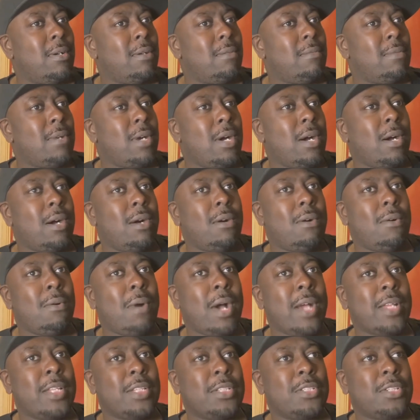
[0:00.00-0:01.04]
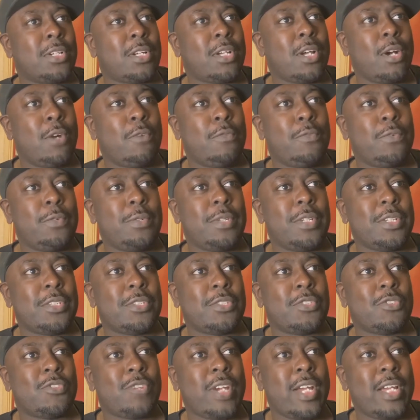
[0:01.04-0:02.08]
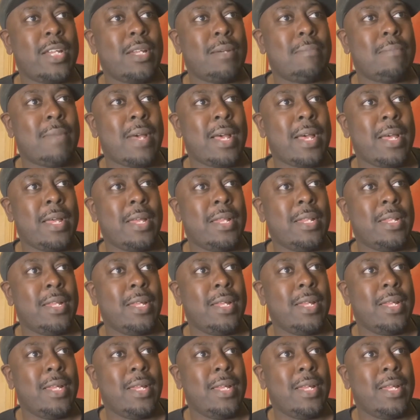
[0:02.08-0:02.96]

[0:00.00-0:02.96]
Bro, I need to go through this trailer, man.